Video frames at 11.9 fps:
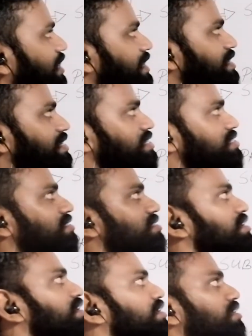
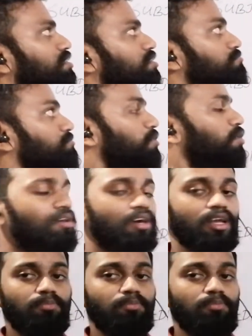is the focal